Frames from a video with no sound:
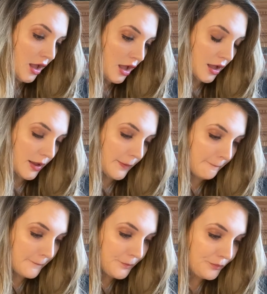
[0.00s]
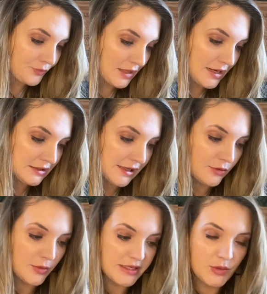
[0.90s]
And
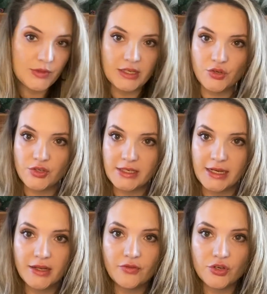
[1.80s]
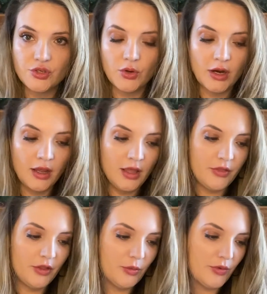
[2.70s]
Cloud Musk was interesting for sure.
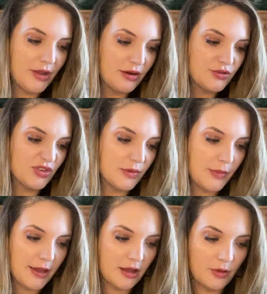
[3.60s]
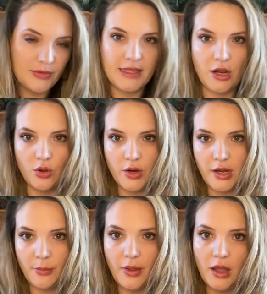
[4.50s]
The only one that I was really mad on was that
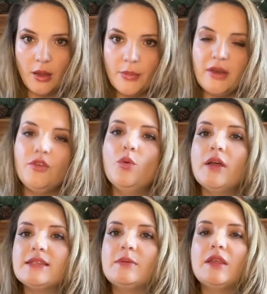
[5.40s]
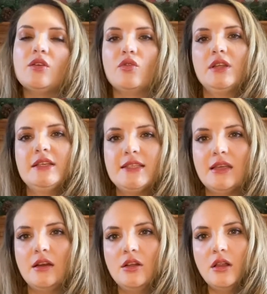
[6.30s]
Coconut Palm. But if you want something really
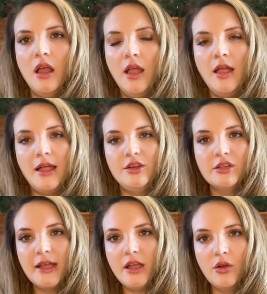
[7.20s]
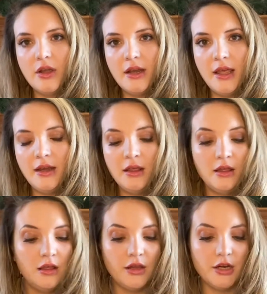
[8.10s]
subtle and you like coconut,
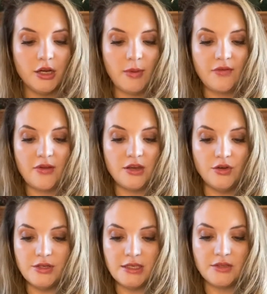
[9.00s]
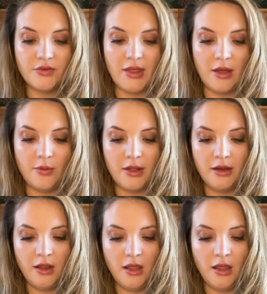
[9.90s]
you might find uses for that one.